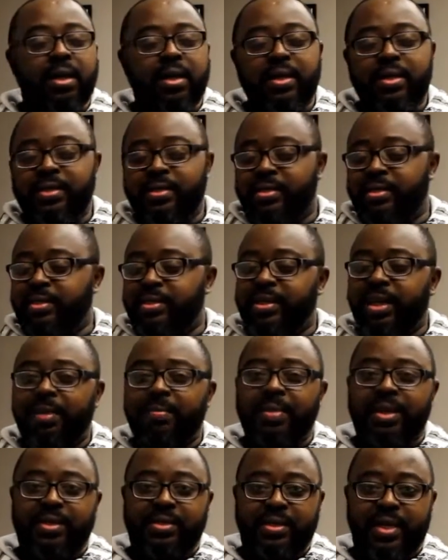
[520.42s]
Same
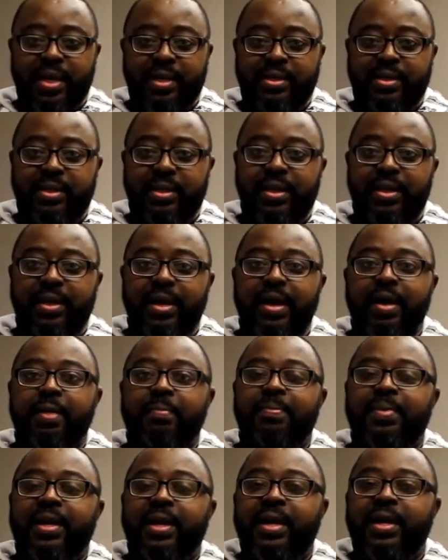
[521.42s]
exact thing,
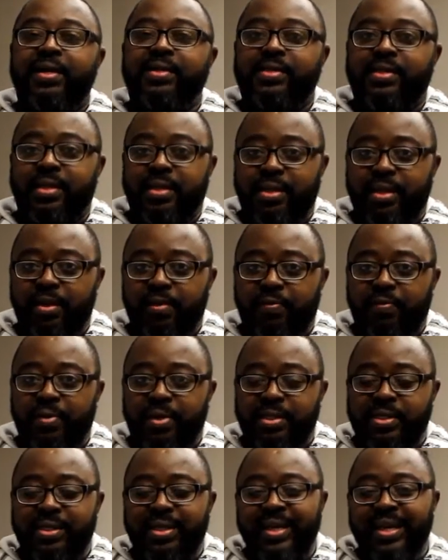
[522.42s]
but here's the
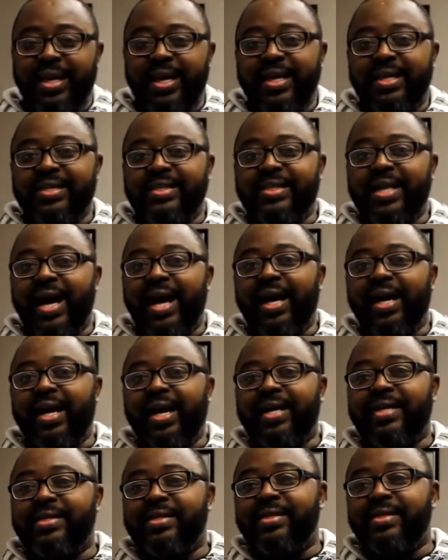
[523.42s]
difference.
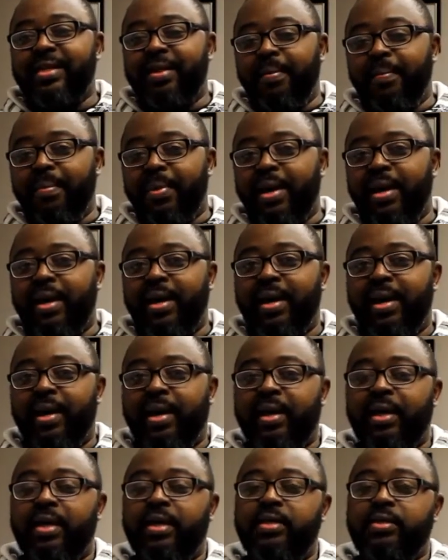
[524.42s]
Takasimba
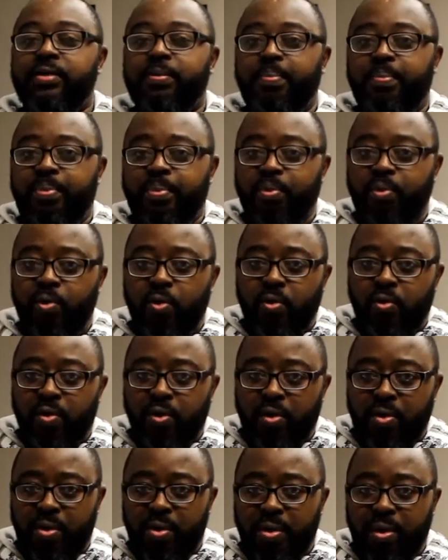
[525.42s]
is
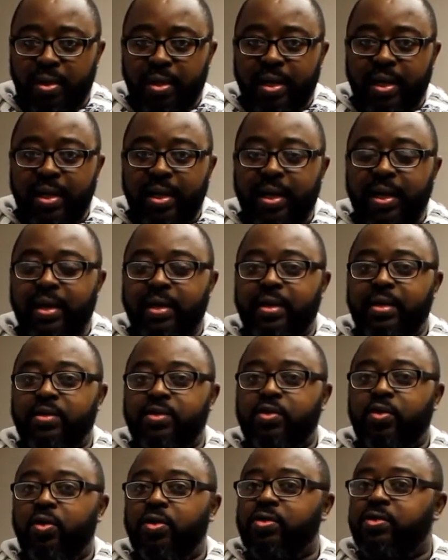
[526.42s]
plural and
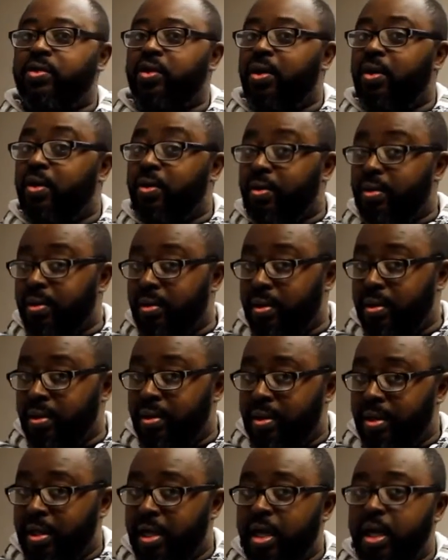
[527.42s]
it's also
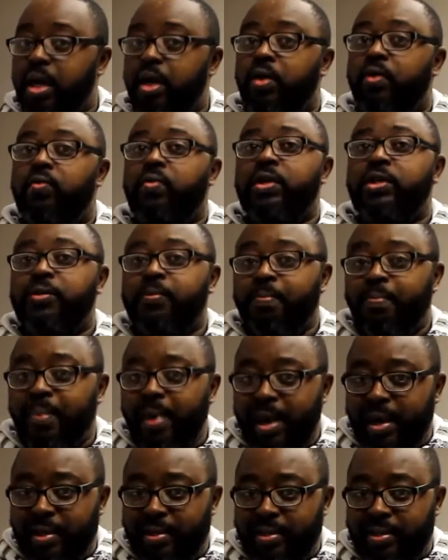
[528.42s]

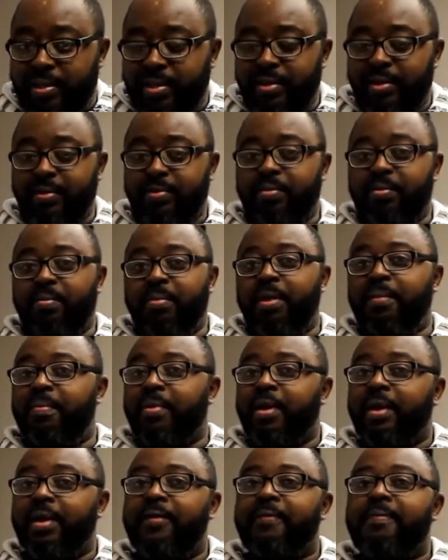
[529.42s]
respect.
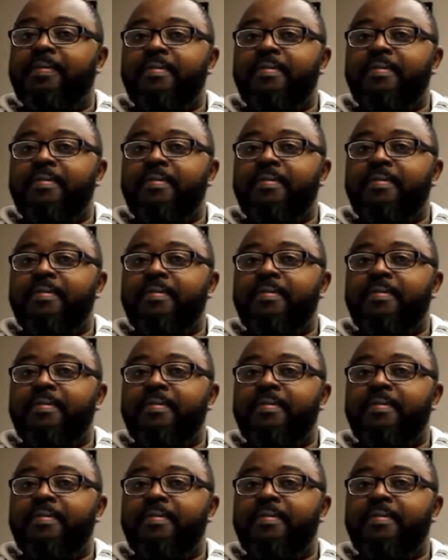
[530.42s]
Remember?